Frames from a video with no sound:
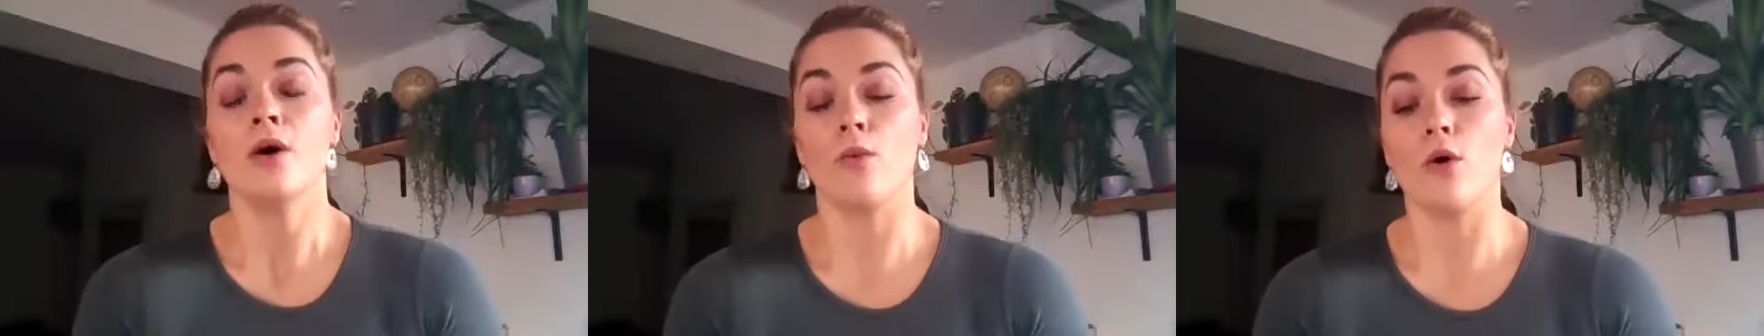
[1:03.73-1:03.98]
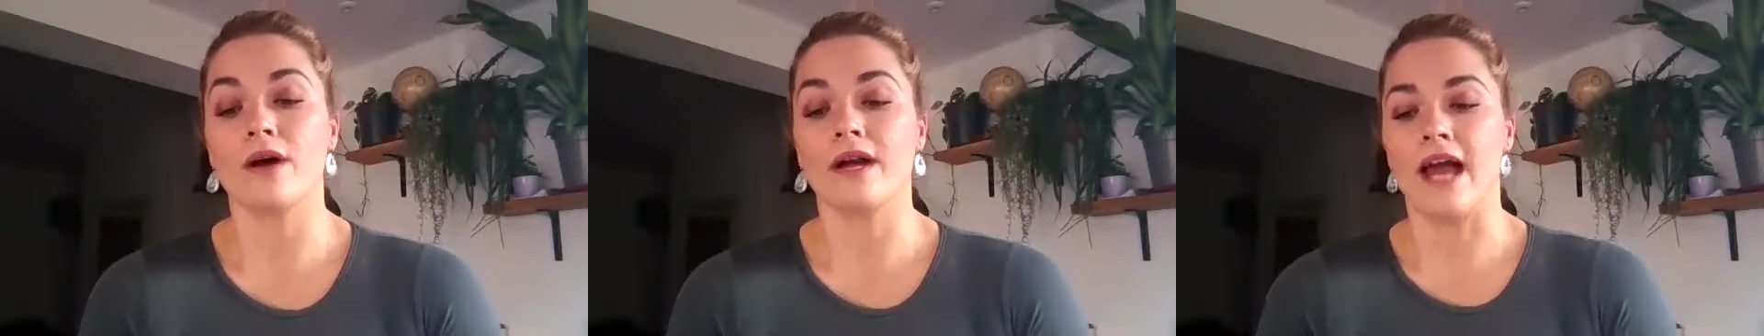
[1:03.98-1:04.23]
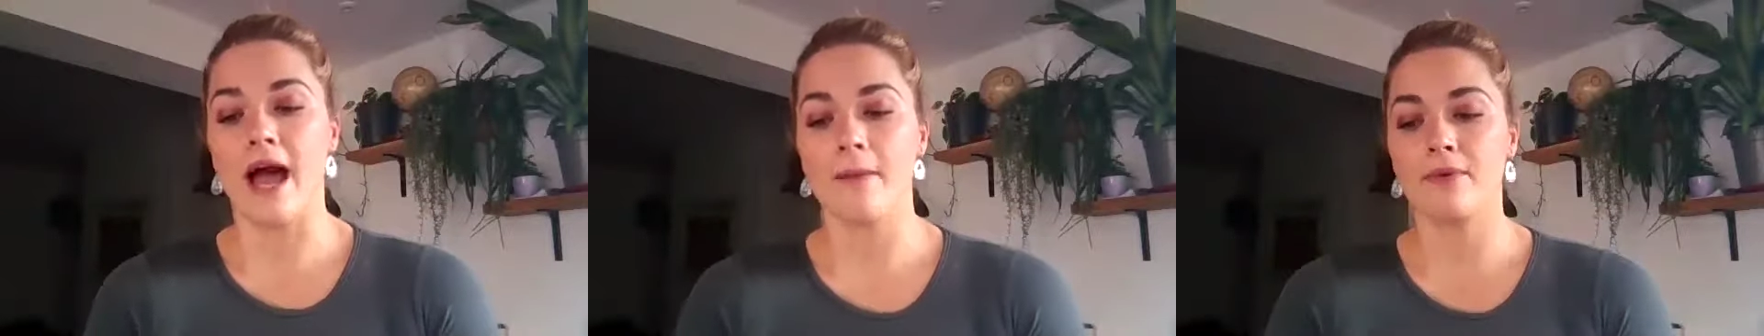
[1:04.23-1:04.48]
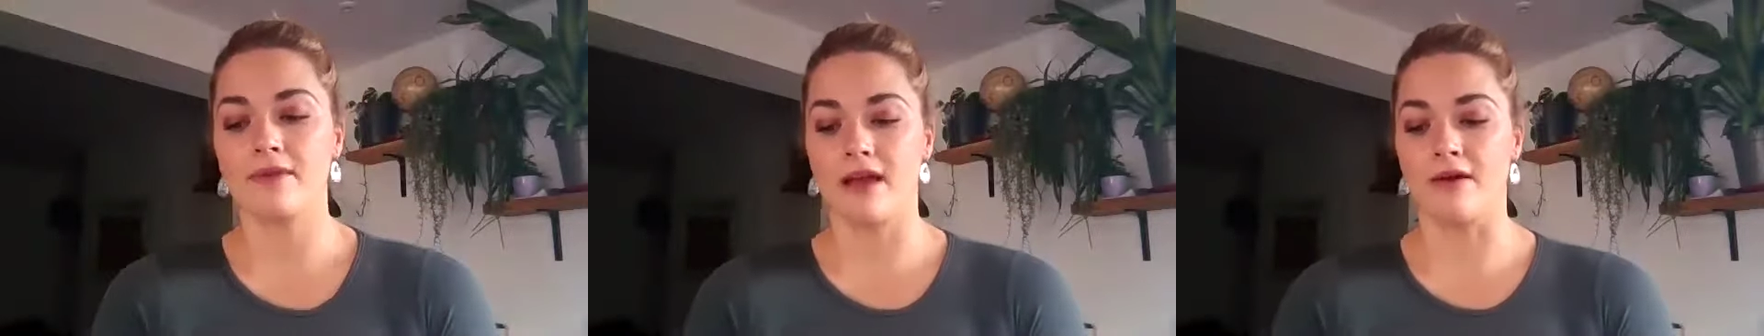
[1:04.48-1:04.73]
What can
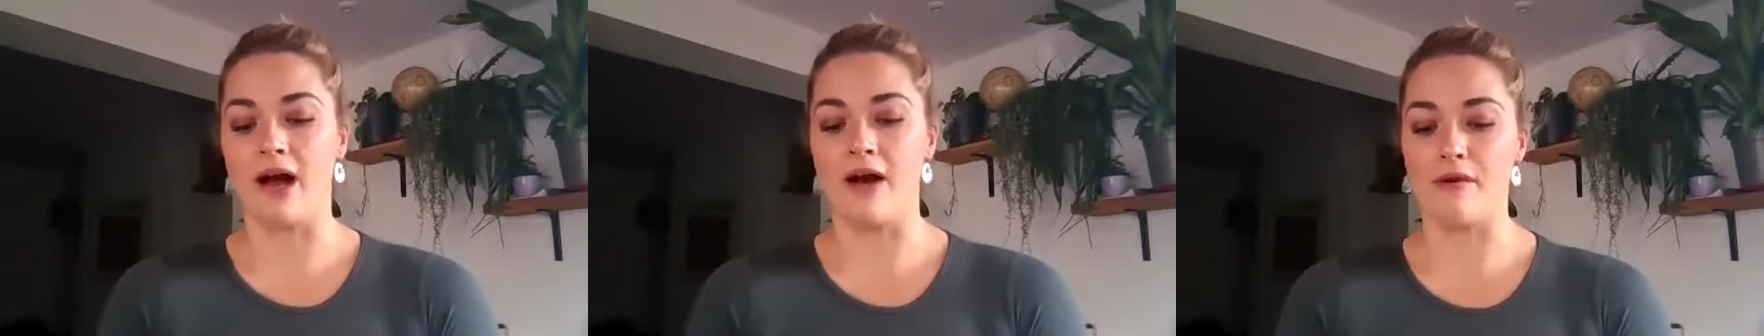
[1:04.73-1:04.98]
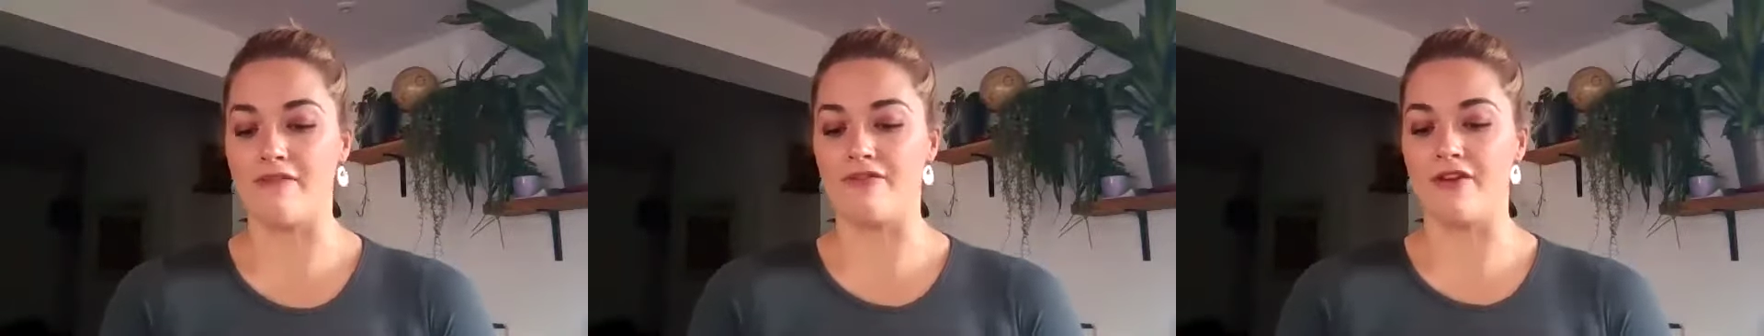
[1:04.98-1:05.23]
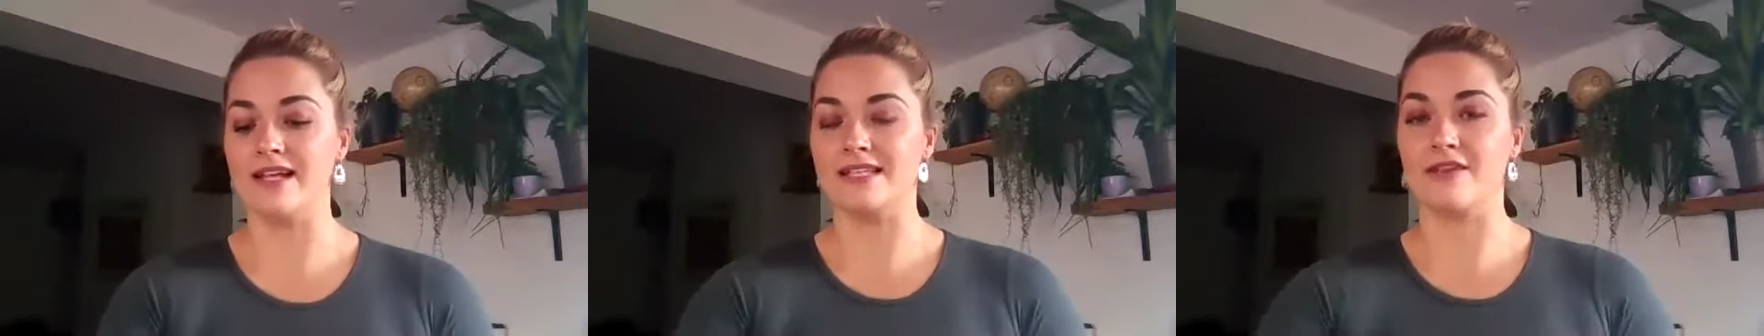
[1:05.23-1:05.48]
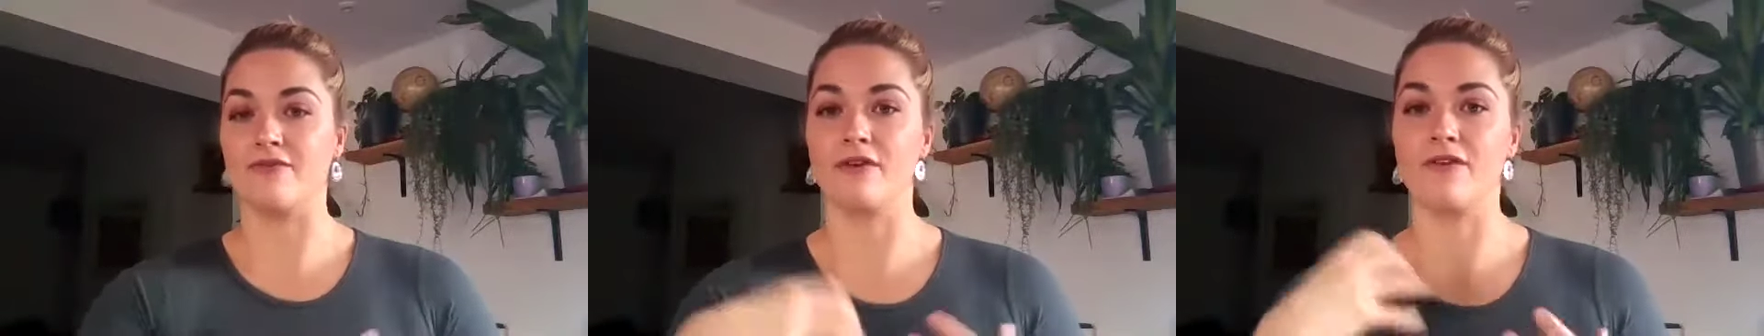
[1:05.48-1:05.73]
happen though, however,
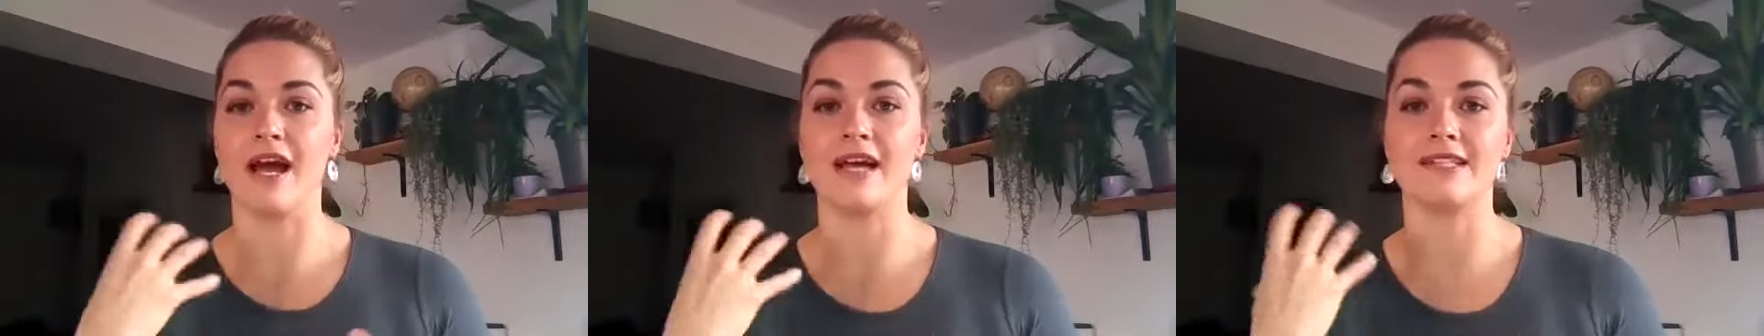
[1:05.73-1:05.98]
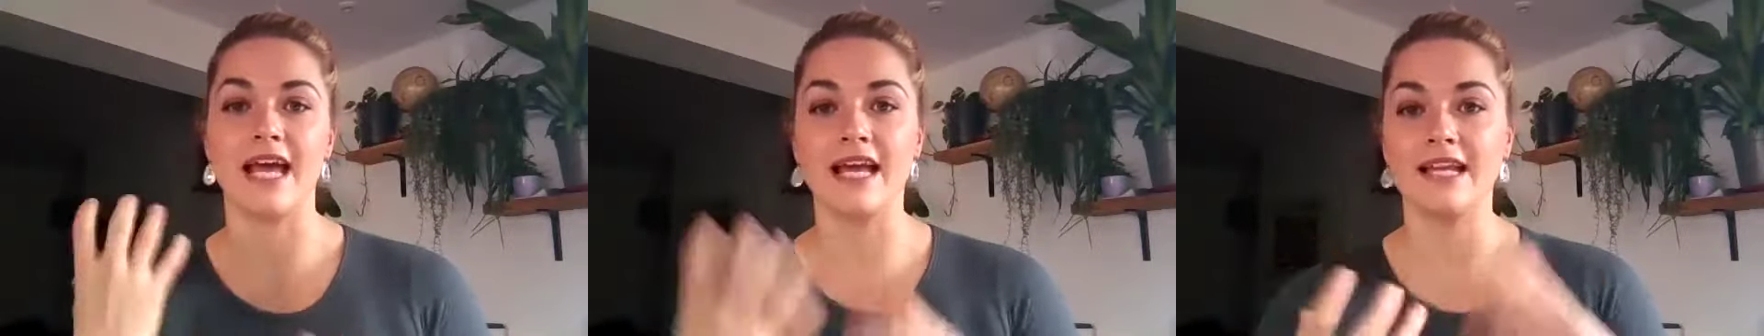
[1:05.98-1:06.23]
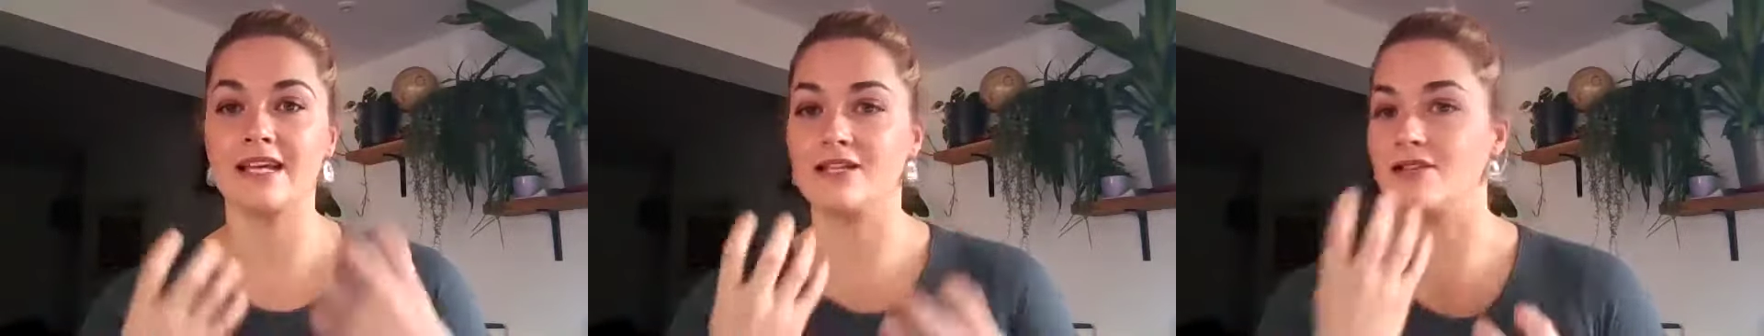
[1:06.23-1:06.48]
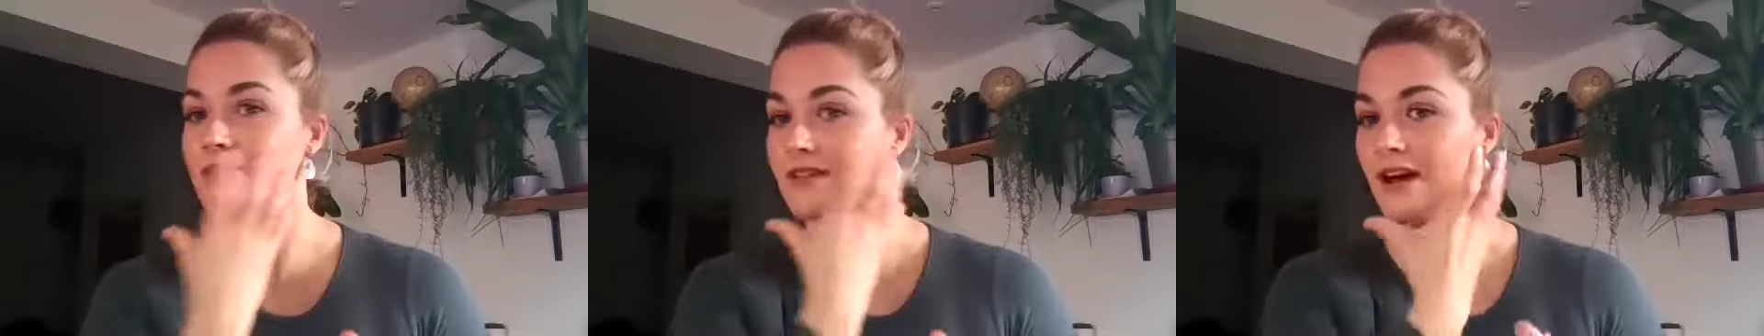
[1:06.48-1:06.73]
is if we've had any
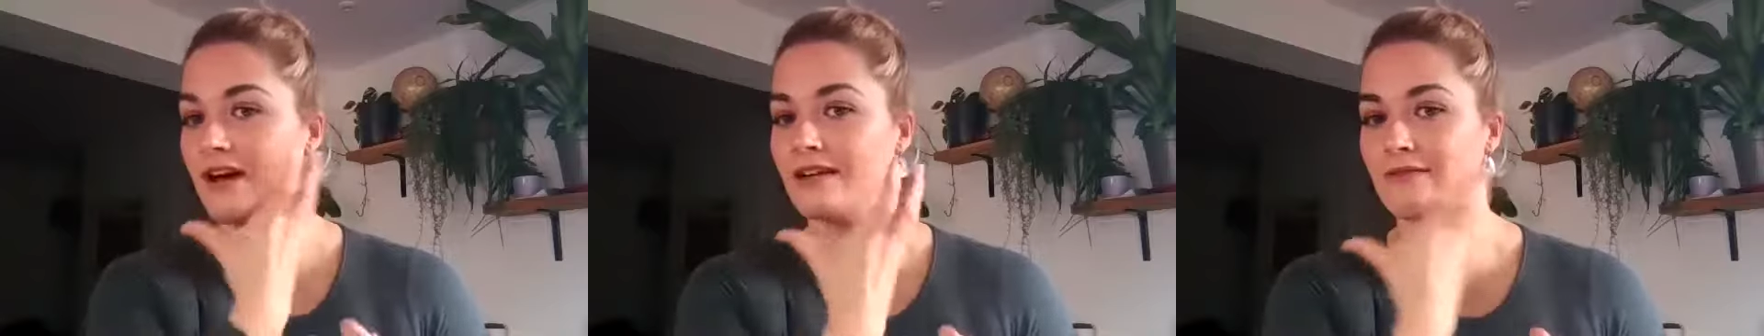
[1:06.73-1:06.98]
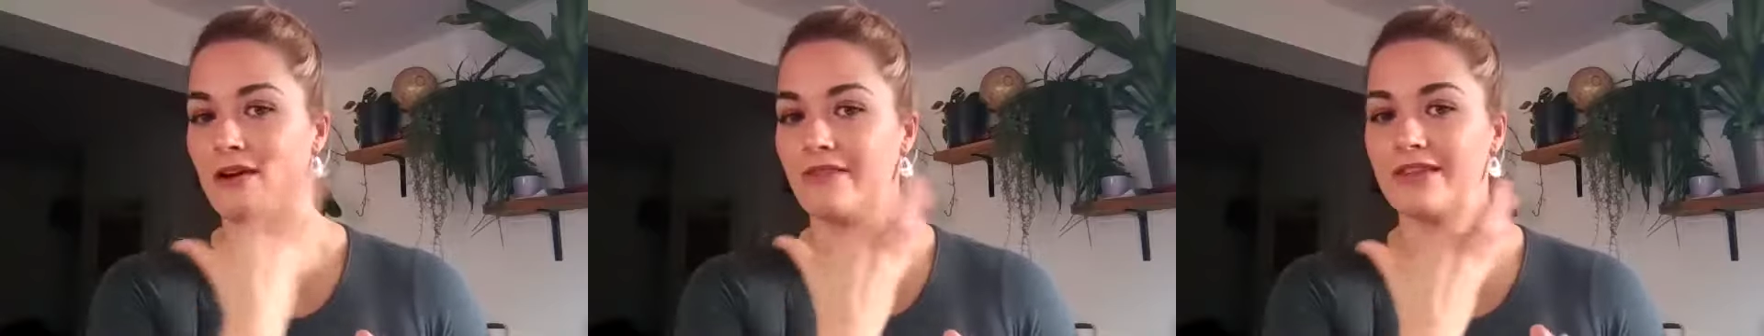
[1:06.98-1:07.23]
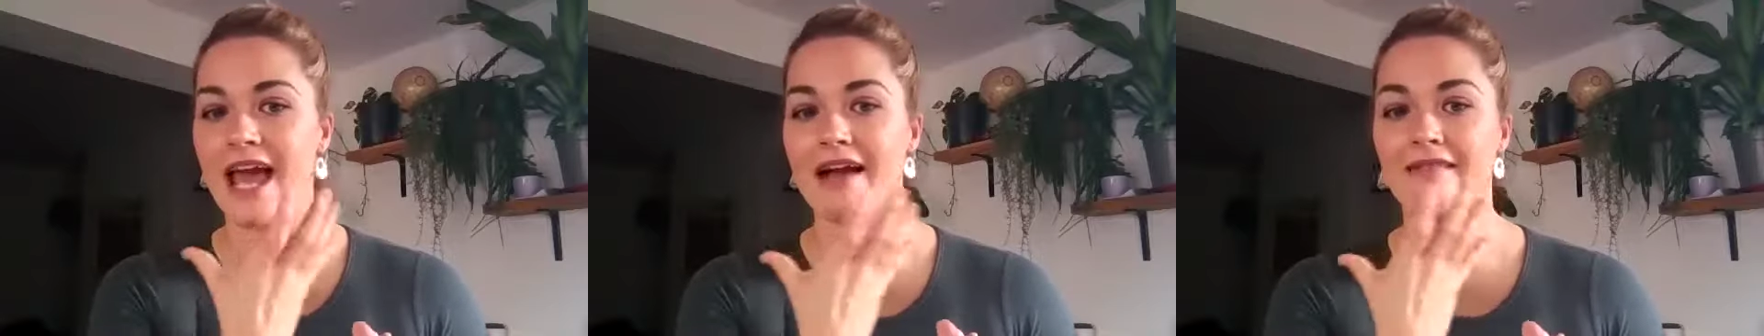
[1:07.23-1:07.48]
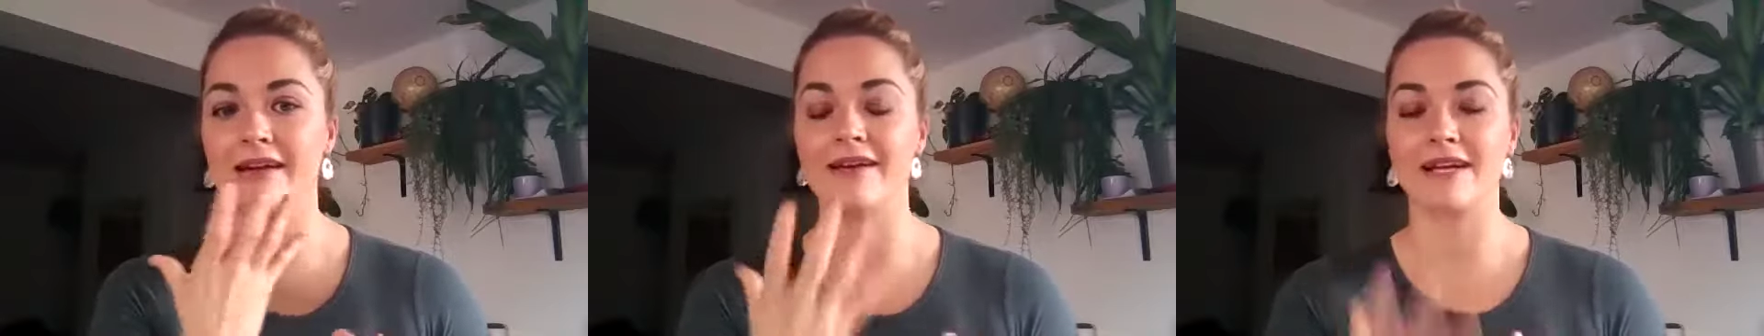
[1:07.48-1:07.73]
issues occurring around the area,